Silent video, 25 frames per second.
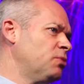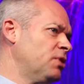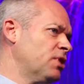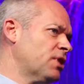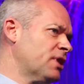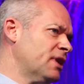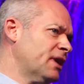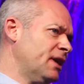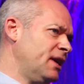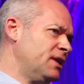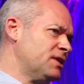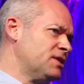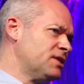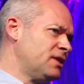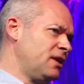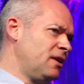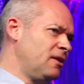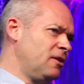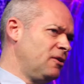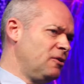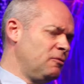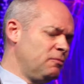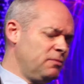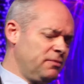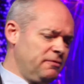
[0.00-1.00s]
worker gets set
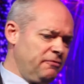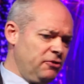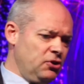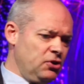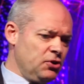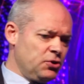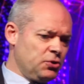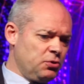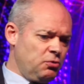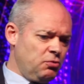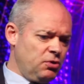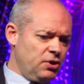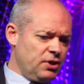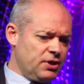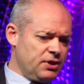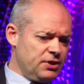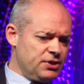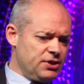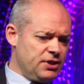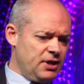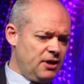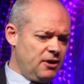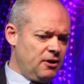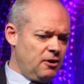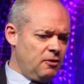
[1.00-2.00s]
up, virtual worker
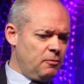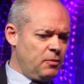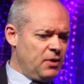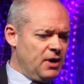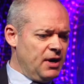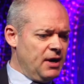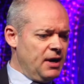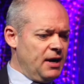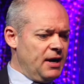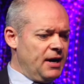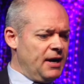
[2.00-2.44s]
set up,